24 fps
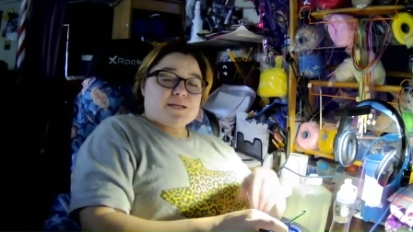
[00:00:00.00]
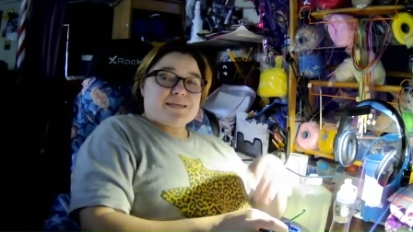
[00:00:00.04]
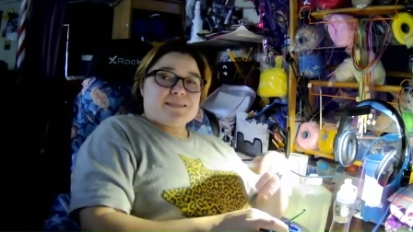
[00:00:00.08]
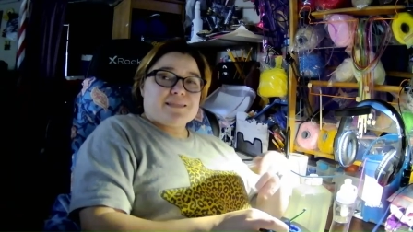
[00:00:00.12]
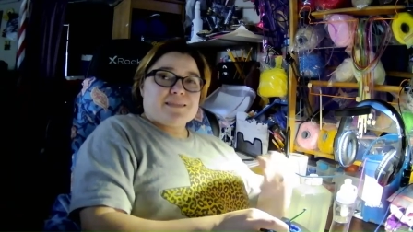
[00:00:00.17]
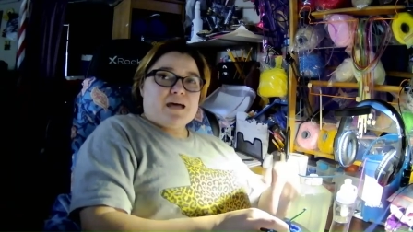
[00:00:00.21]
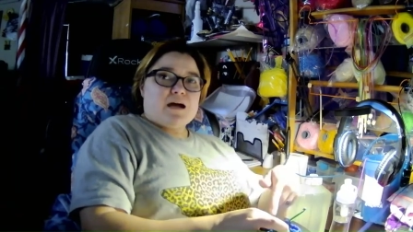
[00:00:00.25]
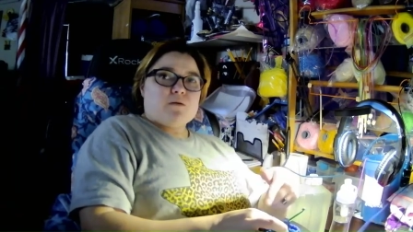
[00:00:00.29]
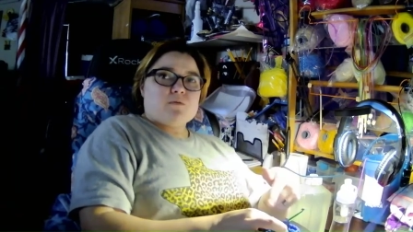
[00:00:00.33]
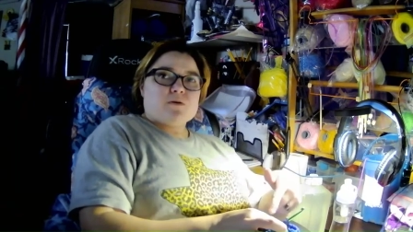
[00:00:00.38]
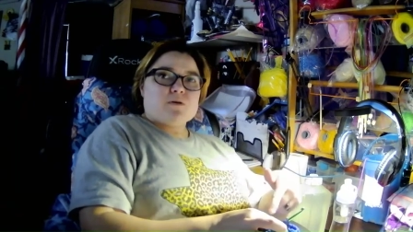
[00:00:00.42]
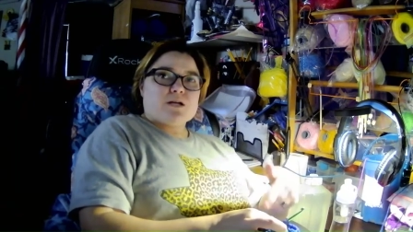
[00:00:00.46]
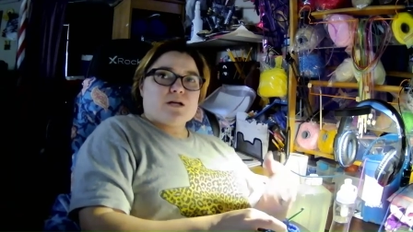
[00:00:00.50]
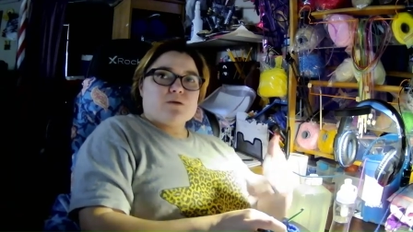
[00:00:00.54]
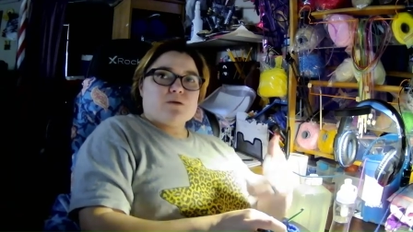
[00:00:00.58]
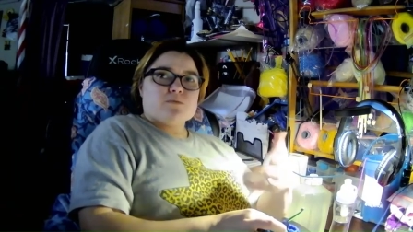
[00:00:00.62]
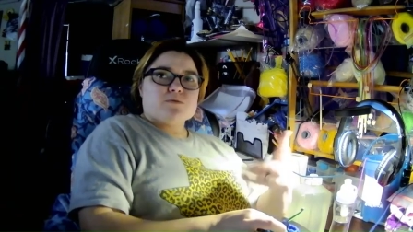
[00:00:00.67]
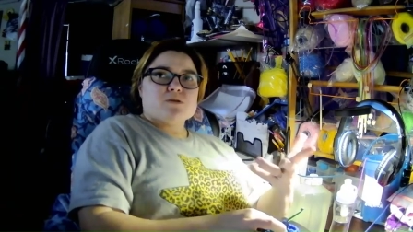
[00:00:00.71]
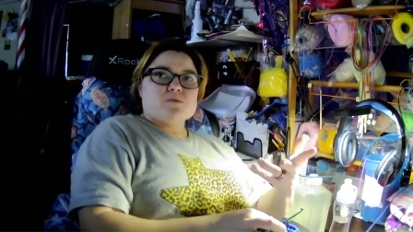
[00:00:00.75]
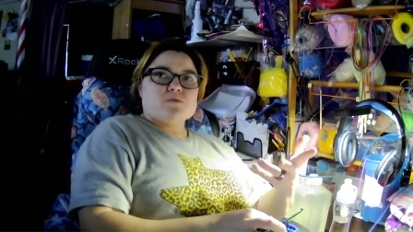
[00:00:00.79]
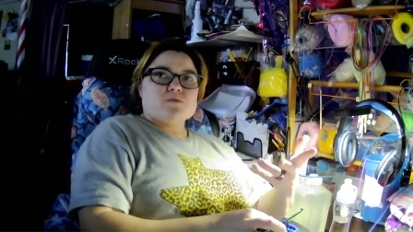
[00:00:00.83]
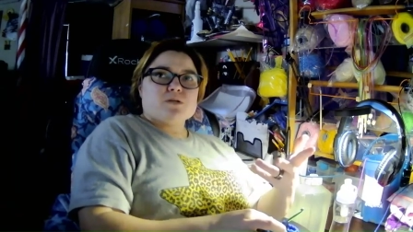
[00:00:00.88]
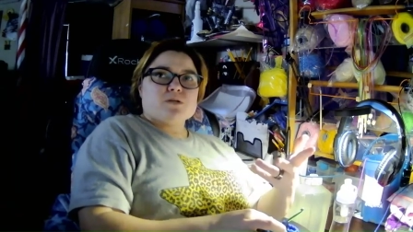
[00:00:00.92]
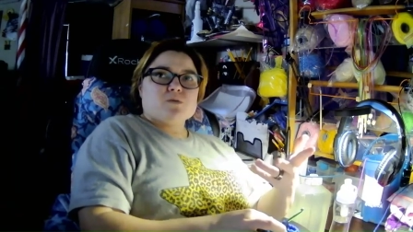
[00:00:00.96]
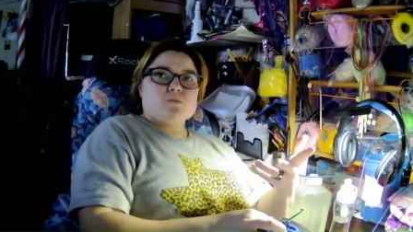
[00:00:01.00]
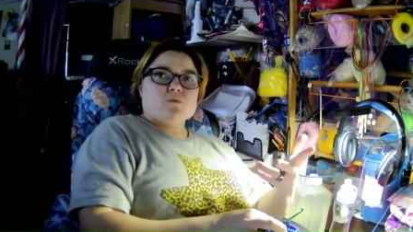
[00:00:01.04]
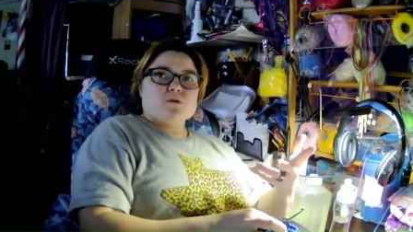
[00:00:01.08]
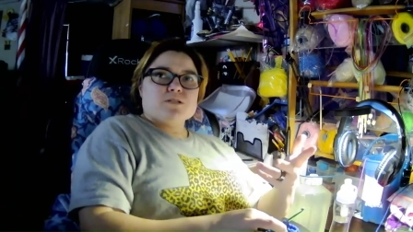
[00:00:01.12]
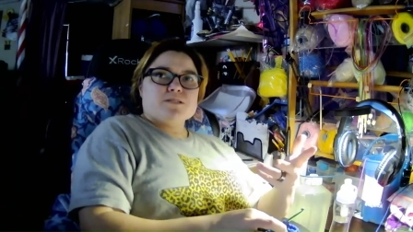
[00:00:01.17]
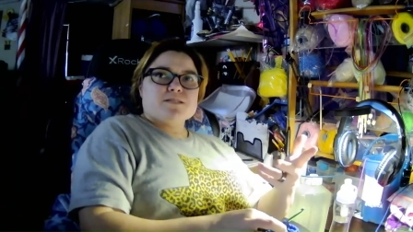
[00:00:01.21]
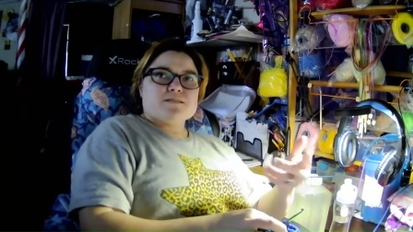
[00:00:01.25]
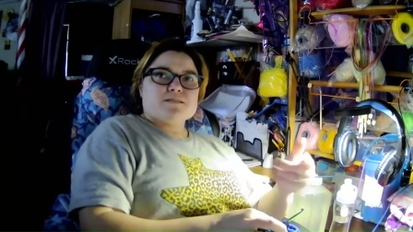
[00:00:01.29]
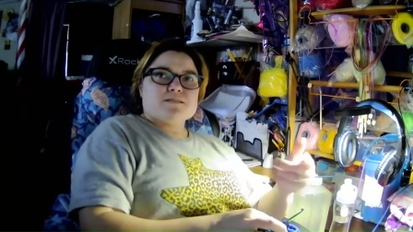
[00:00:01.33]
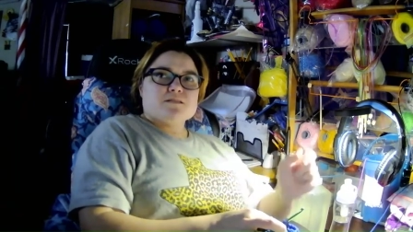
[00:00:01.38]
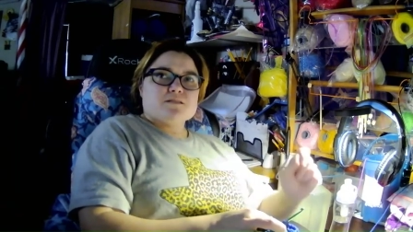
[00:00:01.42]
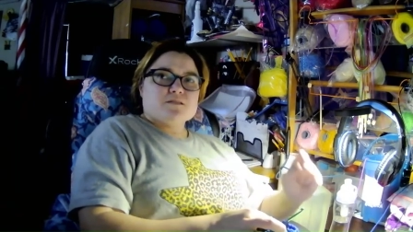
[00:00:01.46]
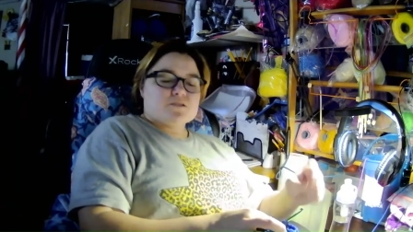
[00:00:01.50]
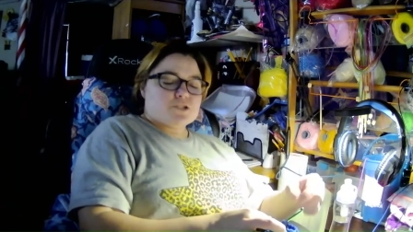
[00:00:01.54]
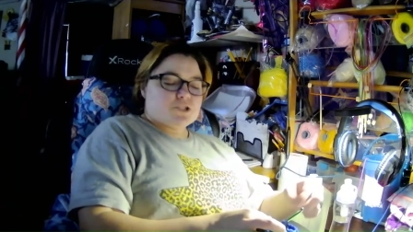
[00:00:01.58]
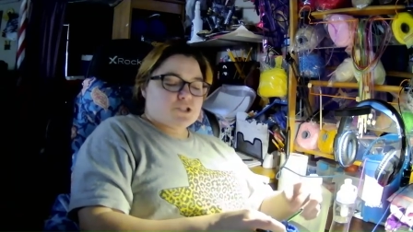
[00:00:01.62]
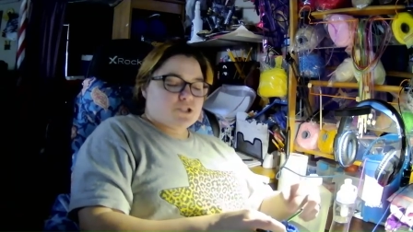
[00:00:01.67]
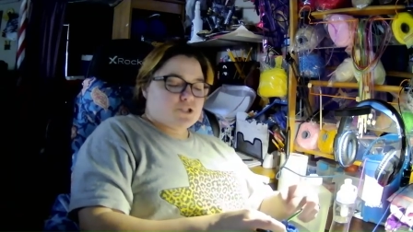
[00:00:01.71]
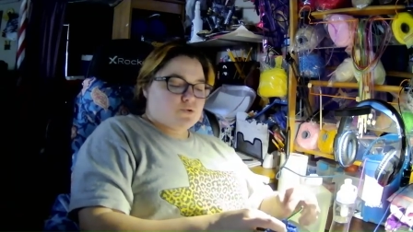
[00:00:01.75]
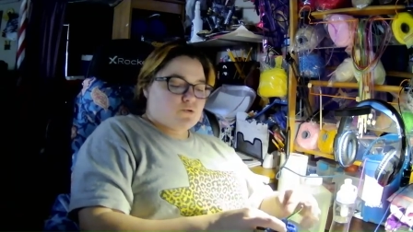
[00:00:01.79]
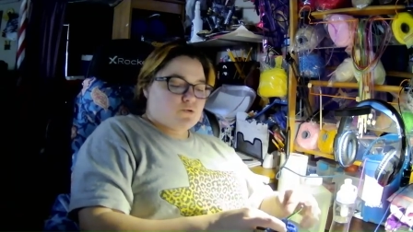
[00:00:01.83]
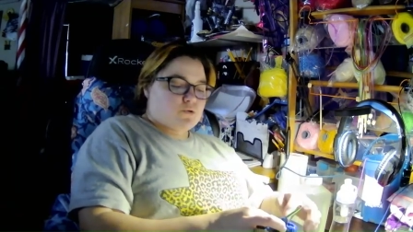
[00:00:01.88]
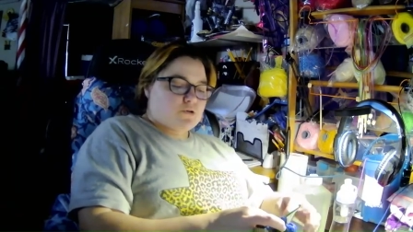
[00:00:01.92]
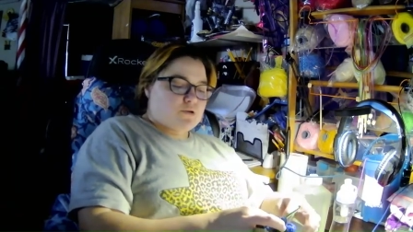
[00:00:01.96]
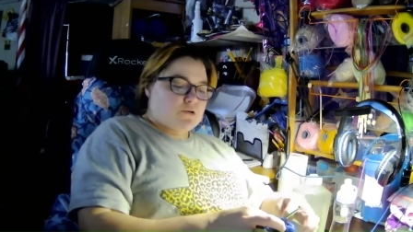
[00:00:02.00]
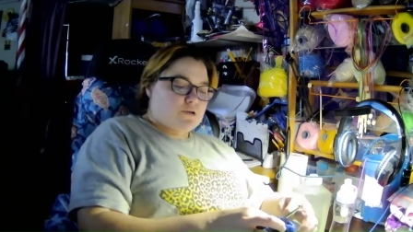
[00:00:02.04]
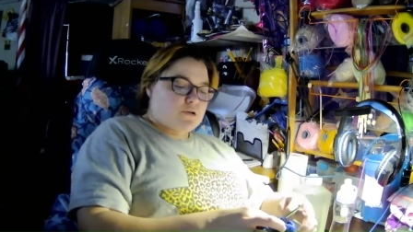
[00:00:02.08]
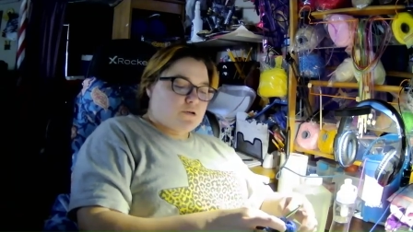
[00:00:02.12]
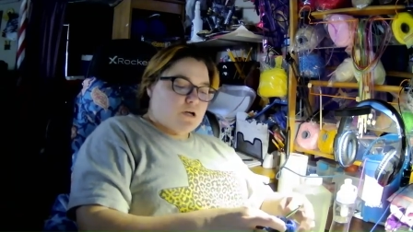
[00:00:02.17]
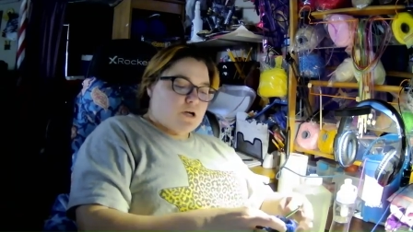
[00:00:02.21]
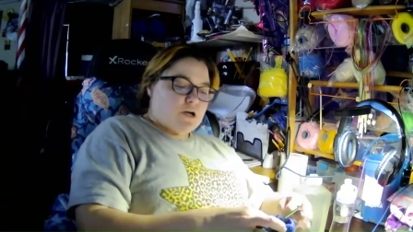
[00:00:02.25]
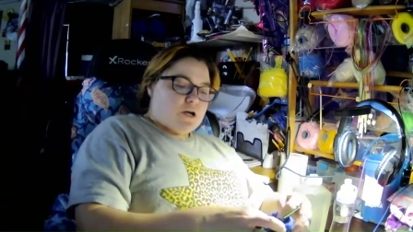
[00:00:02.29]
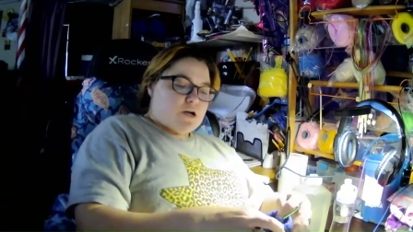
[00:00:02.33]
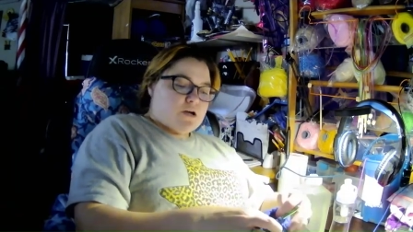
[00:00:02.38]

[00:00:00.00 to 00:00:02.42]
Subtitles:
like that one I was only one stitch short.